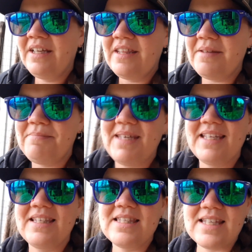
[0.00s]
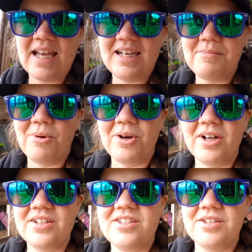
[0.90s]
the means
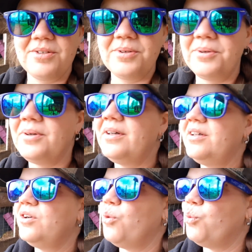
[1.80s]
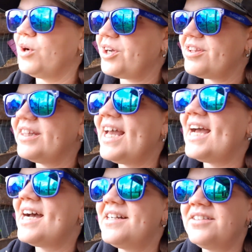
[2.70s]
anymore to work the
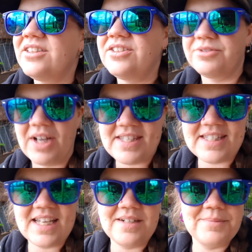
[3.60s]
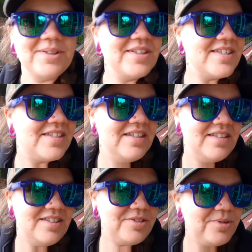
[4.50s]
land, to raise the animals,
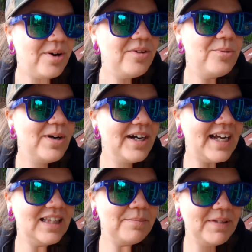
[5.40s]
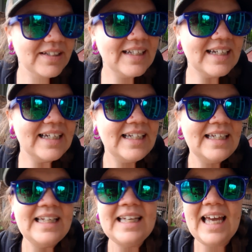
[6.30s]
to do all the work and the building
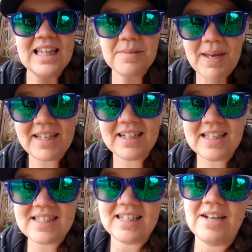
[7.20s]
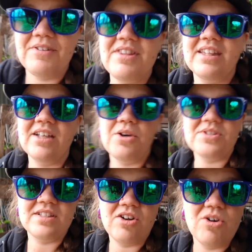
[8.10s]
and the maintenance and everything that goes
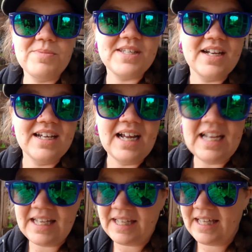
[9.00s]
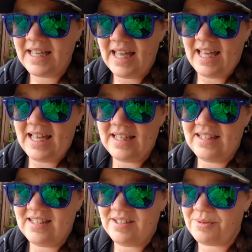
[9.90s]
into homesteading.
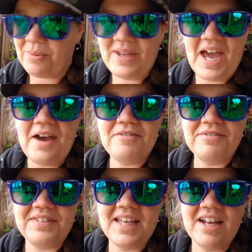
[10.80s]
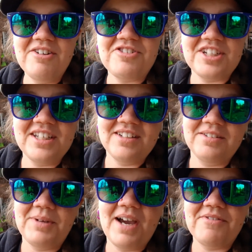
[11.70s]
And, well, we have the energy and
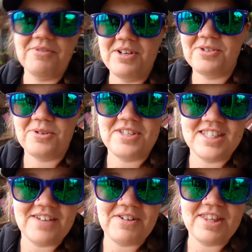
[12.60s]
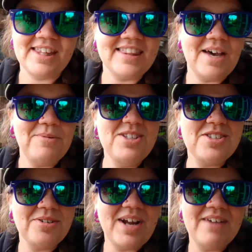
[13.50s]
we have the resources and everything like that. We just
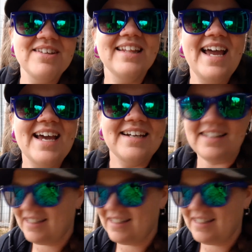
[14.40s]
don't have the land.